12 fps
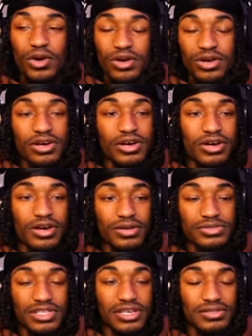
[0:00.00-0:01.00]
It was
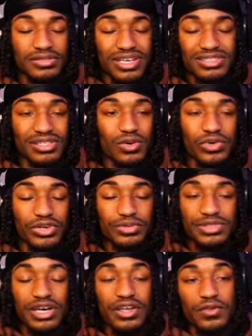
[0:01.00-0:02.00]
the I said older. It was
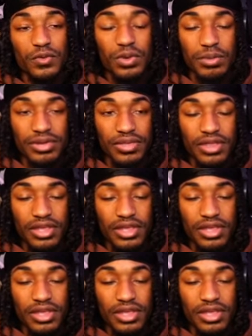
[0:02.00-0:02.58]
the other woman,